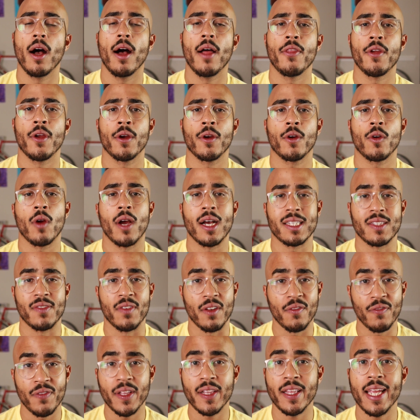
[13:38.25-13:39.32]
other CrossFit
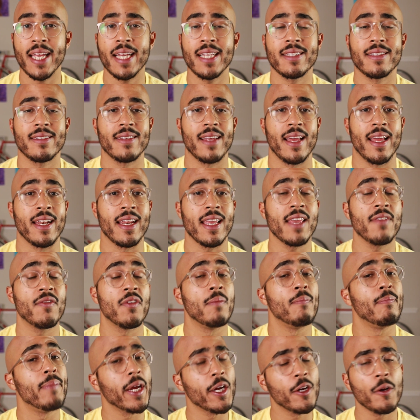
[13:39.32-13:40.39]
affiliates and
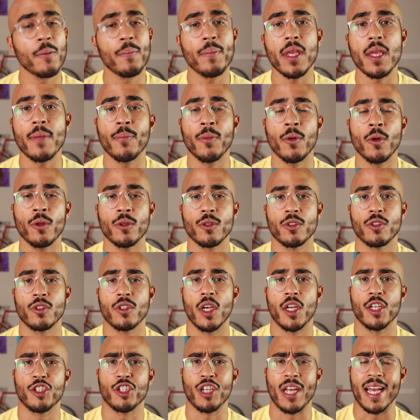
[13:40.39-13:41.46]
even bigger people
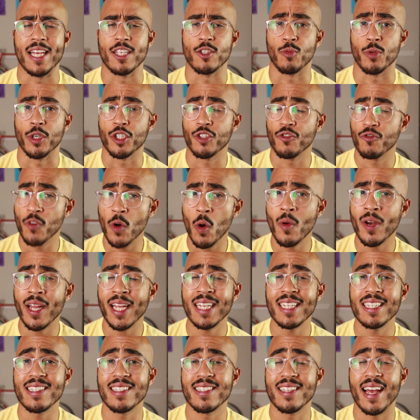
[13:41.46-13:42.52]
such as Rich
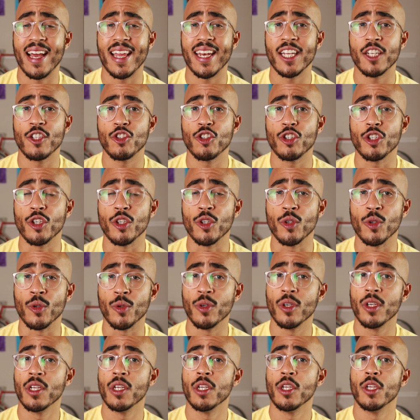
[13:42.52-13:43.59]
Froning decided to